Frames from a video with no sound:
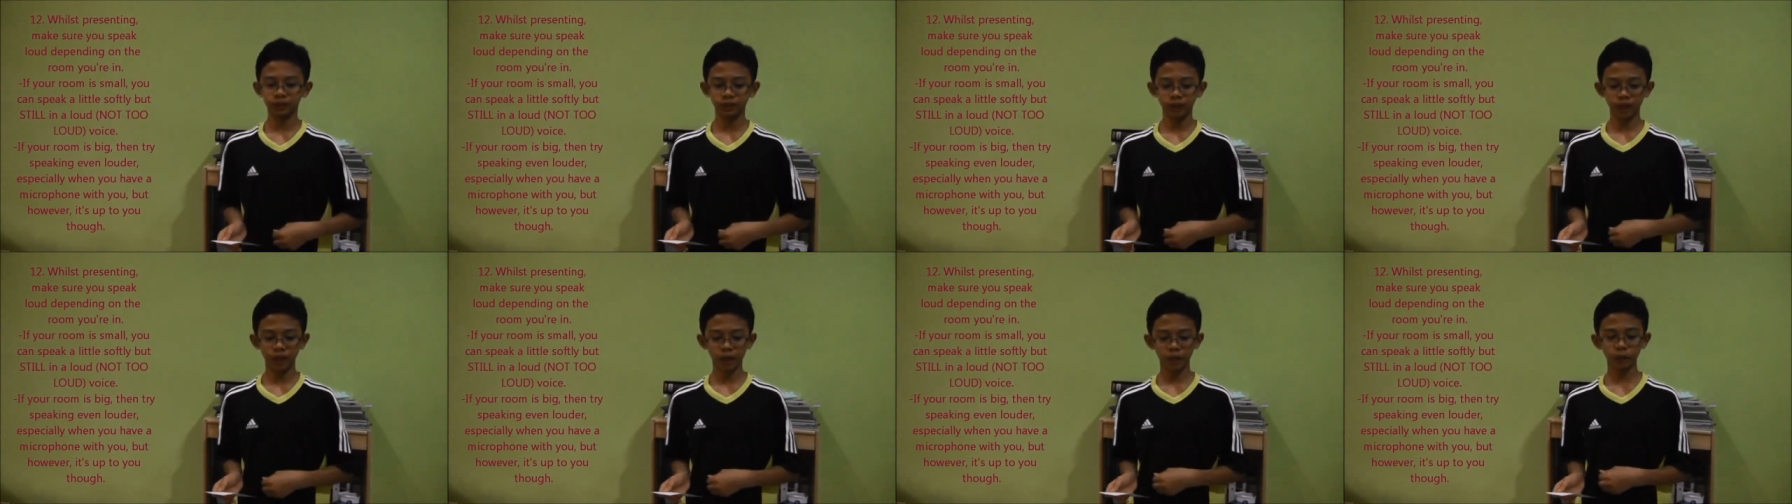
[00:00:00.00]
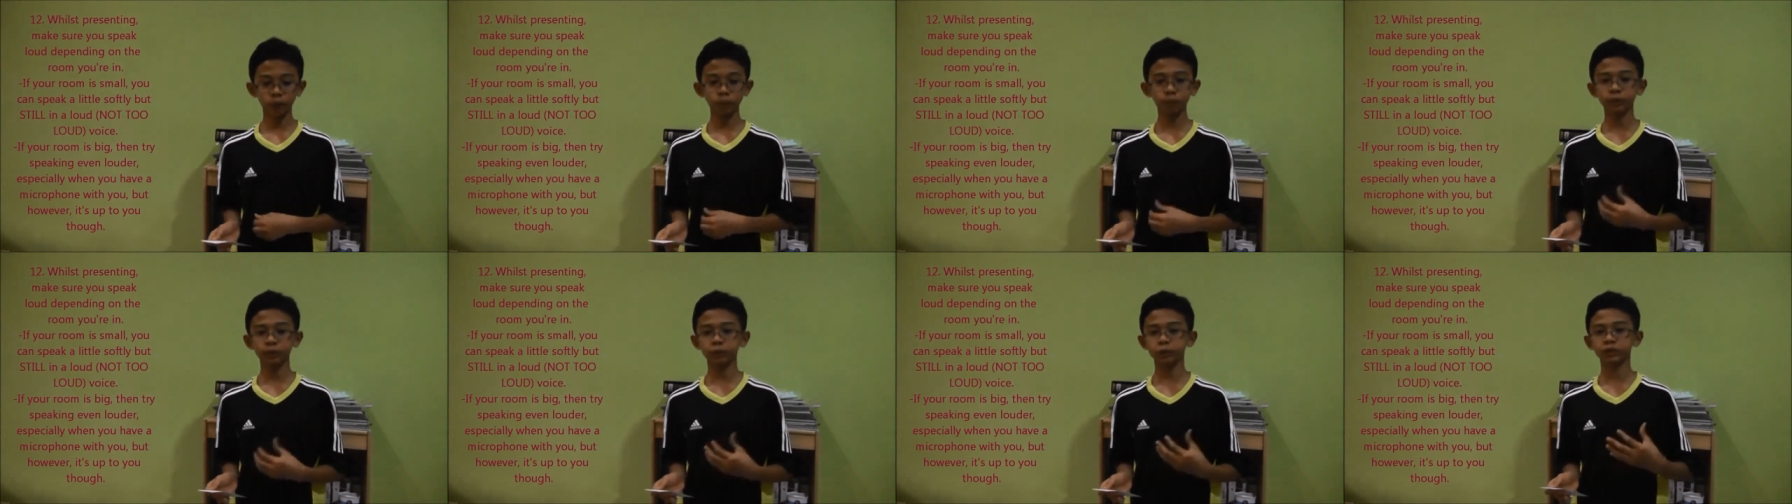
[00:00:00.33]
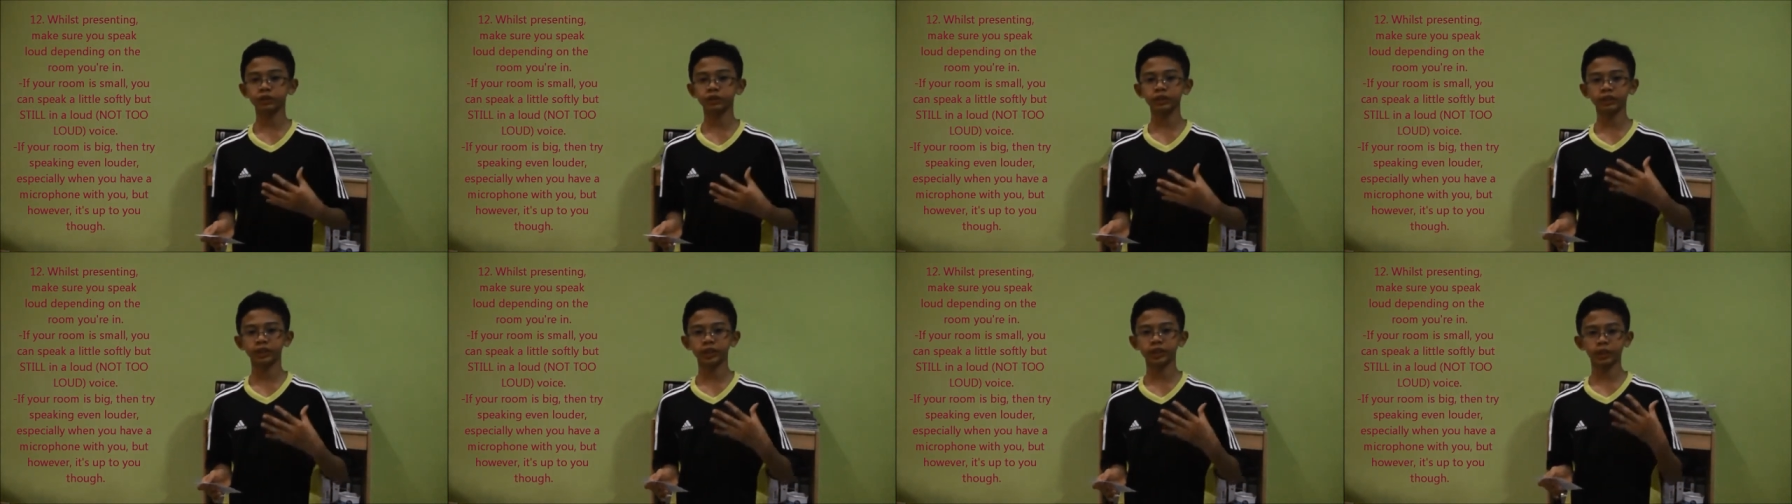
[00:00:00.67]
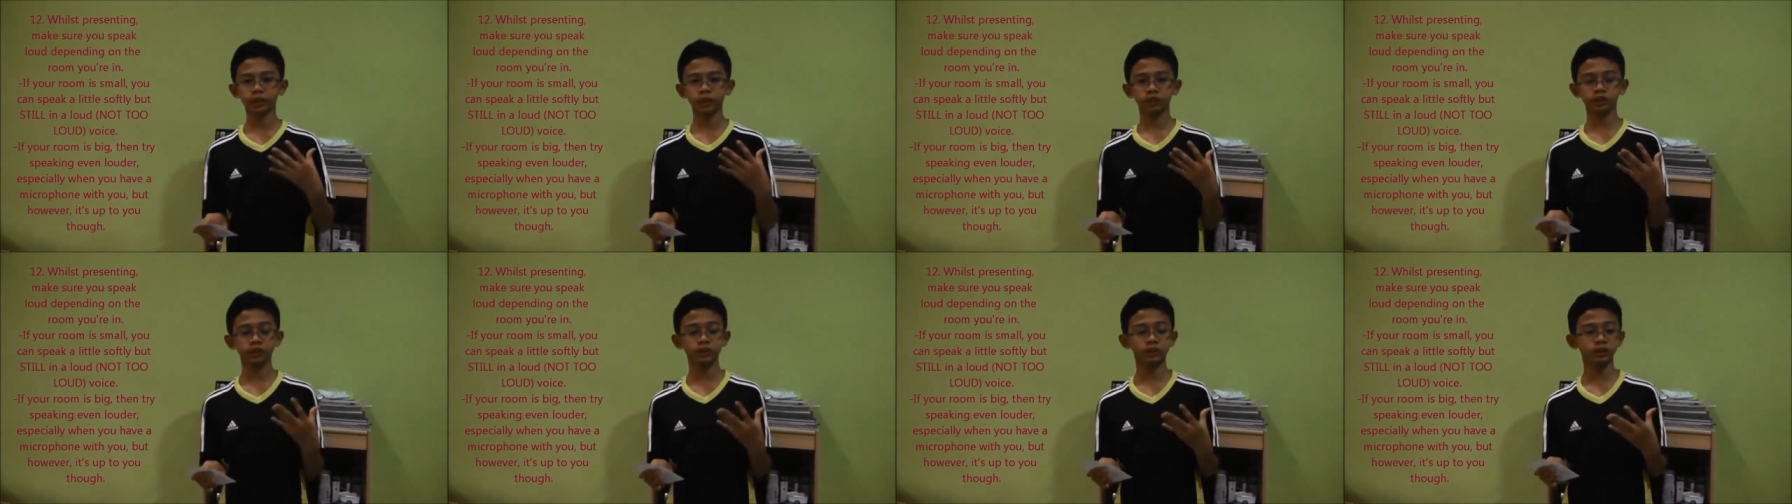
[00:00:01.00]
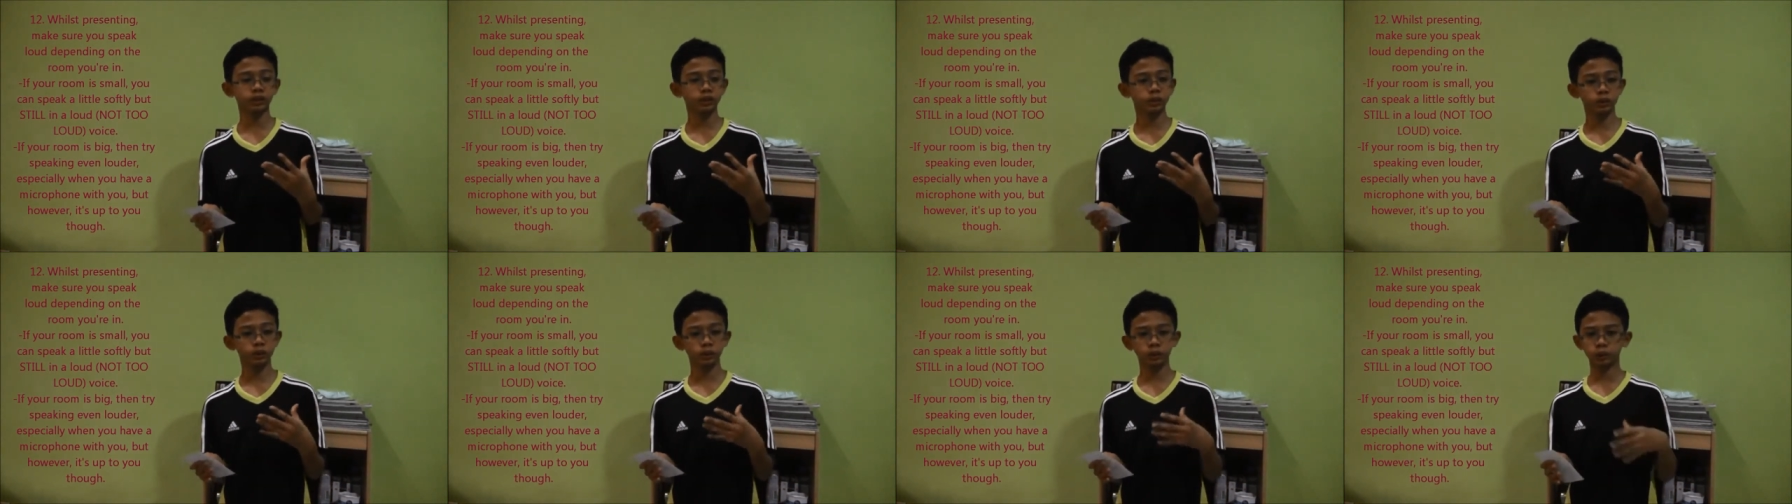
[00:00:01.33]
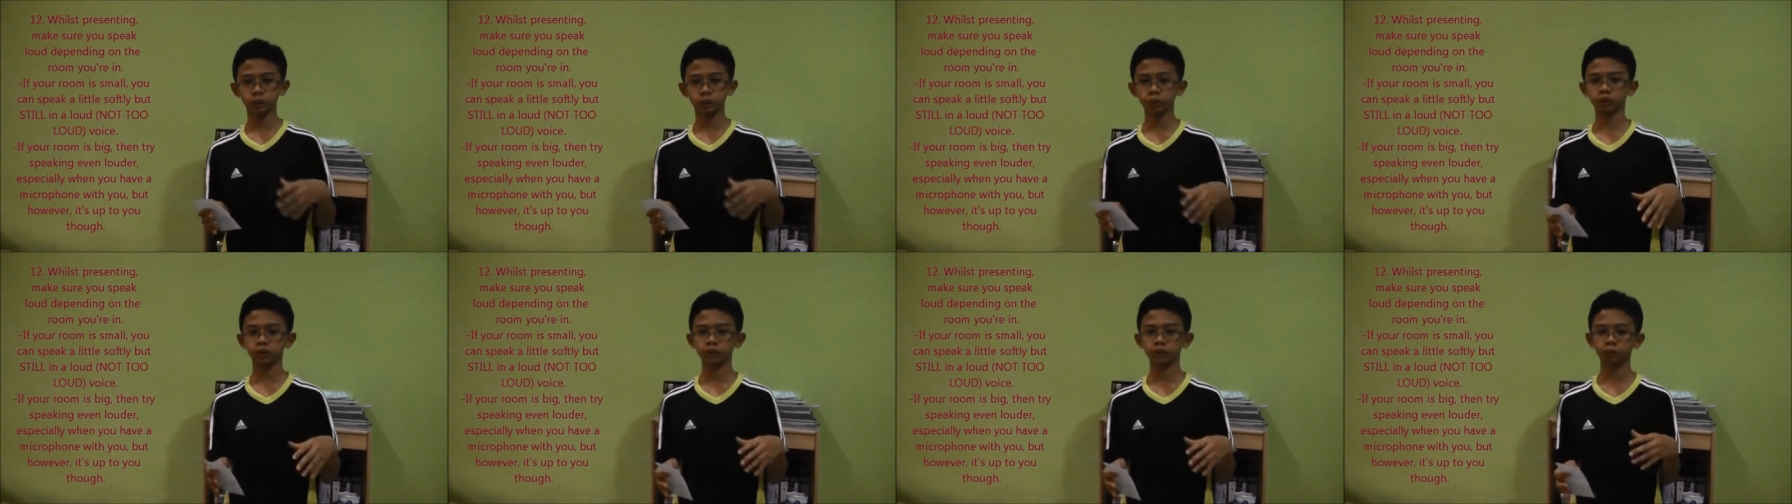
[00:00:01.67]
I don't mean to say that yes
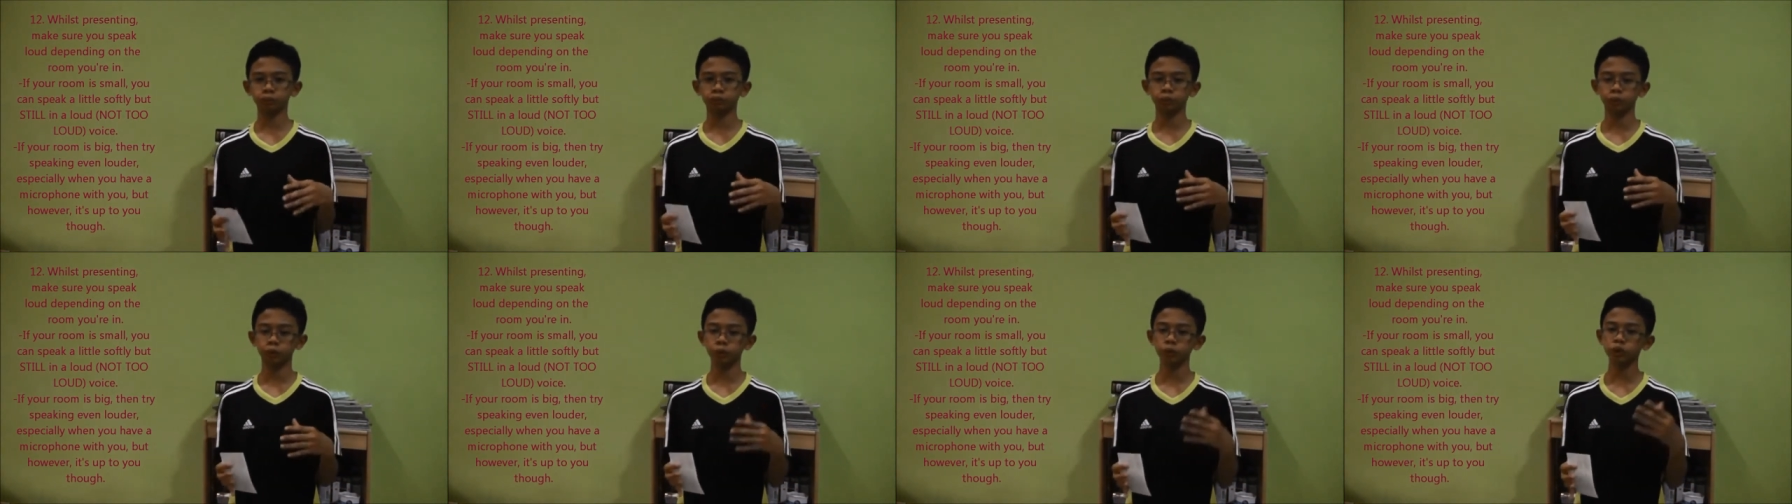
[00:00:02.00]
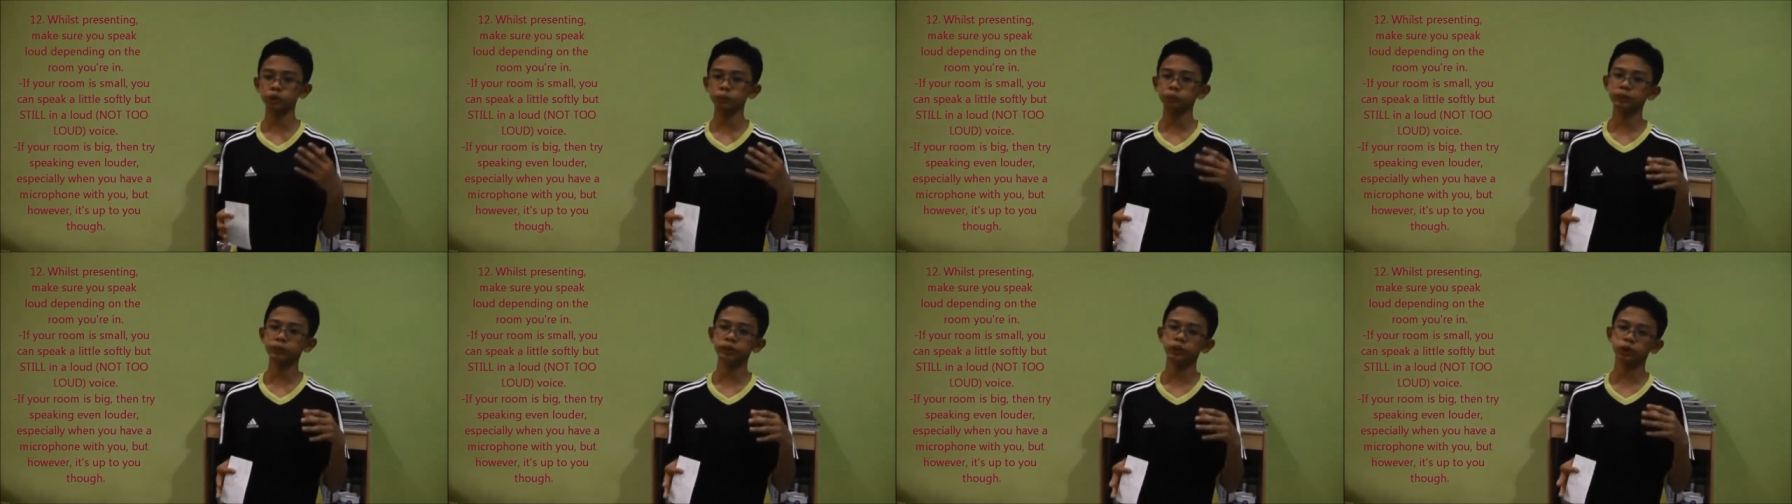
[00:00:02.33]
don't don't speak